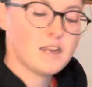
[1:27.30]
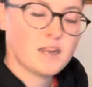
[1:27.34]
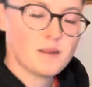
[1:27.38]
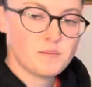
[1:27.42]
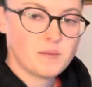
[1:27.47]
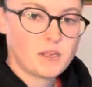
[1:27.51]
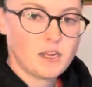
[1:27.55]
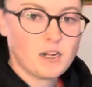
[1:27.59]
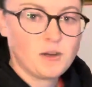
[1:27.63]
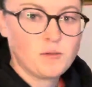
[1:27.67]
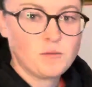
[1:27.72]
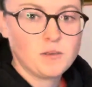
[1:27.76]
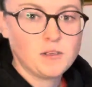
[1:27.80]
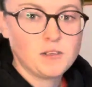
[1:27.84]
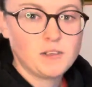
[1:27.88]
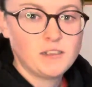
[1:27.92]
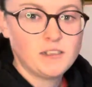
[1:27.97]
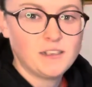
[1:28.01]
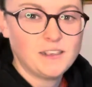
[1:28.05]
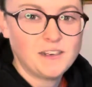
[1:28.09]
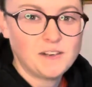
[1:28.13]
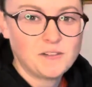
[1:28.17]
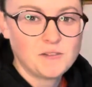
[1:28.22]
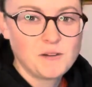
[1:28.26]
I'm going to
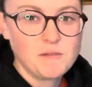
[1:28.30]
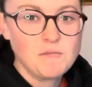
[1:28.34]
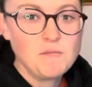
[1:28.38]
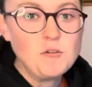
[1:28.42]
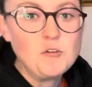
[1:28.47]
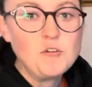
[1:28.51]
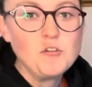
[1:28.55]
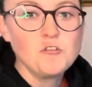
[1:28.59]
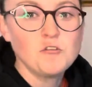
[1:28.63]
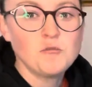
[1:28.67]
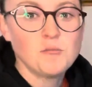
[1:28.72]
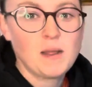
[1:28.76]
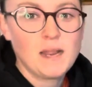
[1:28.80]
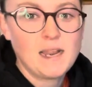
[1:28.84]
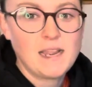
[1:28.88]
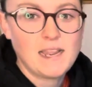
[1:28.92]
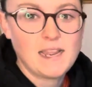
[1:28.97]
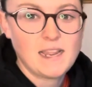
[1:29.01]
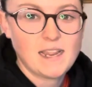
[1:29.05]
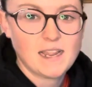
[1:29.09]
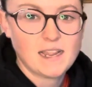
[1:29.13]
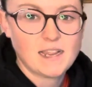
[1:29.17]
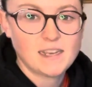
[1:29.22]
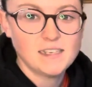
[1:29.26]
remove my
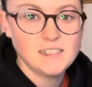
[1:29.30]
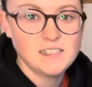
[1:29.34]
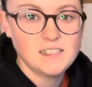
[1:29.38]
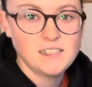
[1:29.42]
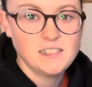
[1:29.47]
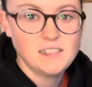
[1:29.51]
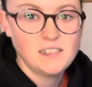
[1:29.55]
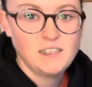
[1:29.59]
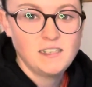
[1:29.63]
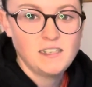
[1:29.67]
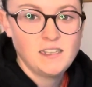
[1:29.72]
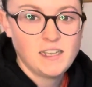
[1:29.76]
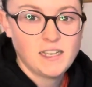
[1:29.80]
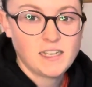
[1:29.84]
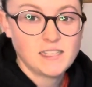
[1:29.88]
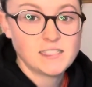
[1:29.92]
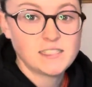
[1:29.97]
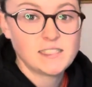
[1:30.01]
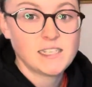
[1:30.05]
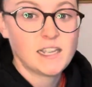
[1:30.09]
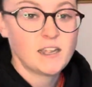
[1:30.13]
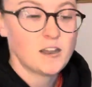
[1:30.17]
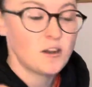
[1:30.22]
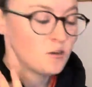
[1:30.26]
hand and
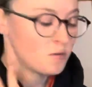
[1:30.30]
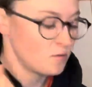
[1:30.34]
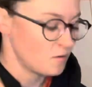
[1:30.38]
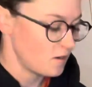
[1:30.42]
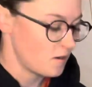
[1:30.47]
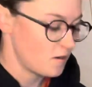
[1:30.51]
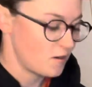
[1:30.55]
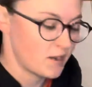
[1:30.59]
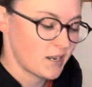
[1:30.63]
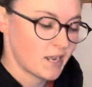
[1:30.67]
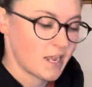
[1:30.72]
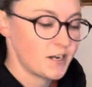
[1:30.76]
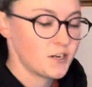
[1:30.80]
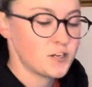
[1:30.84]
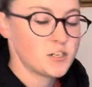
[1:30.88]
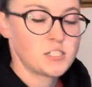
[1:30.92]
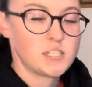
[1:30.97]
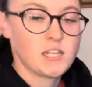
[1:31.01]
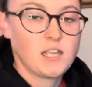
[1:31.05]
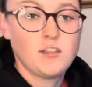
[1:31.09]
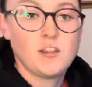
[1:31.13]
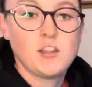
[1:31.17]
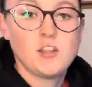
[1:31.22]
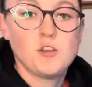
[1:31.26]
say, oh, I
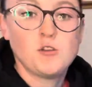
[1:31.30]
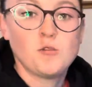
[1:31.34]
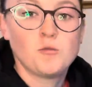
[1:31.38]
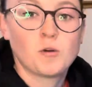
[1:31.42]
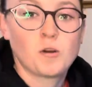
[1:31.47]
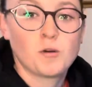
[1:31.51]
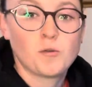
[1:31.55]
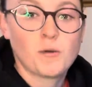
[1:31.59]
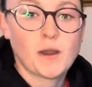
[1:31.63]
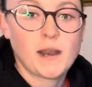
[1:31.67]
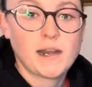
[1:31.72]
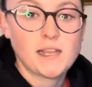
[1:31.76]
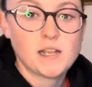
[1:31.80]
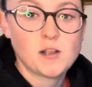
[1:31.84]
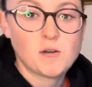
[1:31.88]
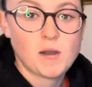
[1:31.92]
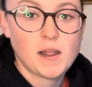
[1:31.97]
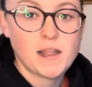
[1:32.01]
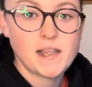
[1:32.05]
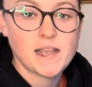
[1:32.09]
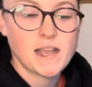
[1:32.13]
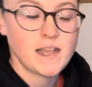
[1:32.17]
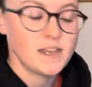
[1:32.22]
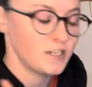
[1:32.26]
understand that you weren't ready
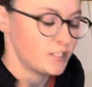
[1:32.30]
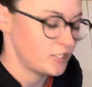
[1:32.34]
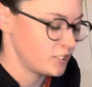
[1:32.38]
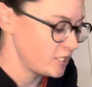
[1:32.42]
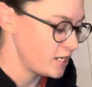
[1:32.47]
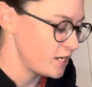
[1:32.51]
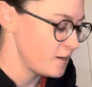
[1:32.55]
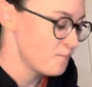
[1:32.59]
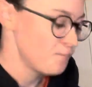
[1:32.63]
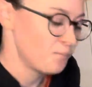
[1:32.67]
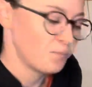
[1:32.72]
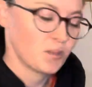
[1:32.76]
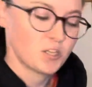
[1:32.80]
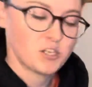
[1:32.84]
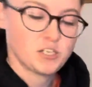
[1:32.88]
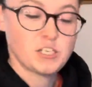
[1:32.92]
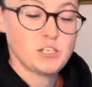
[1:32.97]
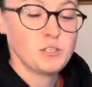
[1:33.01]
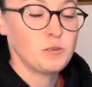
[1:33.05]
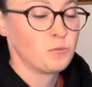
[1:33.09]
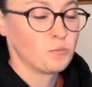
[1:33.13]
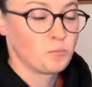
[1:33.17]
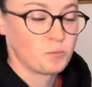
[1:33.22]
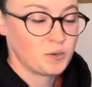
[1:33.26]
quite yet. And she
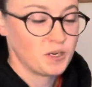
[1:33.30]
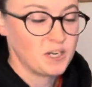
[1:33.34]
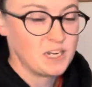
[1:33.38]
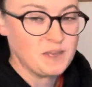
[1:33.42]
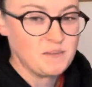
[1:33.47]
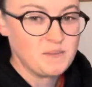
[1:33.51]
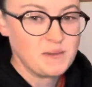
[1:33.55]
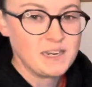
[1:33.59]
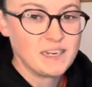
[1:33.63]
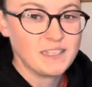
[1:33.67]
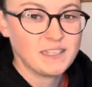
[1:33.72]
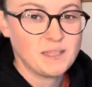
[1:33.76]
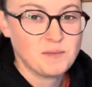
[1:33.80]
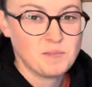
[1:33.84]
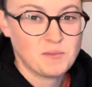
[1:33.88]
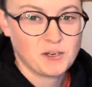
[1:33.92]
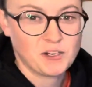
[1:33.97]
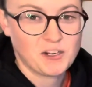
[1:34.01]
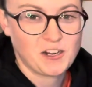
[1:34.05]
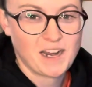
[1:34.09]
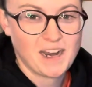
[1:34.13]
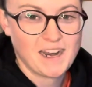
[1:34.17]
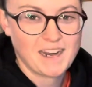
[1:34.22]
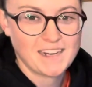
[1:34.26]
pretty immediately put
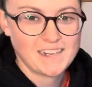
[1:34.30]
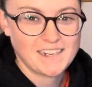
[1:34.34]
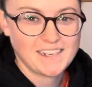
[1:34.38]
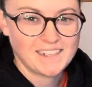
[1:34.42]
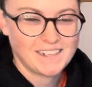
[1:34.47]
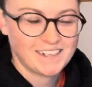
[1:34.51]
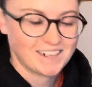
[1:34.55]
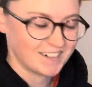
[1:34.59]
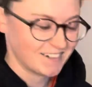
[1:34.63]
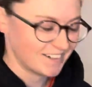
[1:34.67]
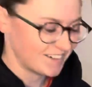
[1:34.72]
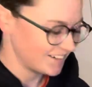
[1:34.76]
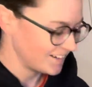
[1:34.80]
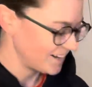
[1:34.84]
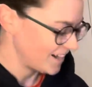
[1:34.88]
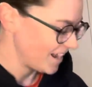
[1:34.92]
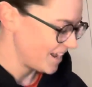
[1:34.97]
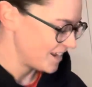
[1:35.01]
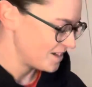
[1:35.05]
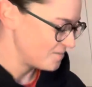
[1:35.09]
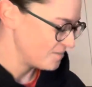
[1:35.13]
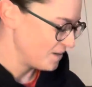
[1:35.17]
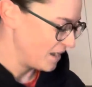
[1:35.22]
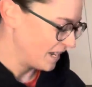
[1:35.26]
her
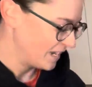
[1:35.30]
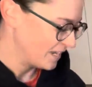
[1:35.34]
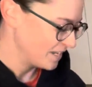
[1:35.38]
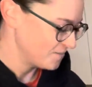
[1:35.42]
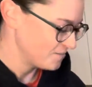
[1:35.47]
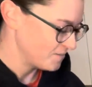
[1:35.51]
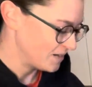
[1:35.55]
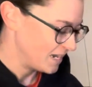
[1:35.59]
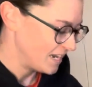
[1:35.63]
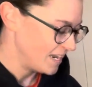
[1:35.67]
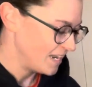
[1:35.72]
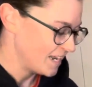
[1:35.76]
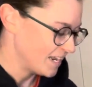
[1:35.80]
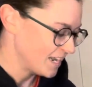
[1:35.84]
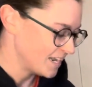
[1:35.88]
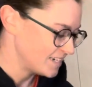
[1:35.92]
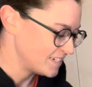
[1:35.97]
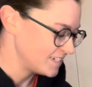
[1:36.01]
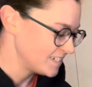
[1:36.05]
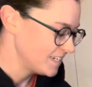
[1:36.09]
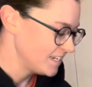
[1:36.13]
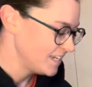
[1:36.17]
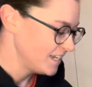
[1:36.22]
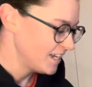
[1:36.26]
head back in my hand.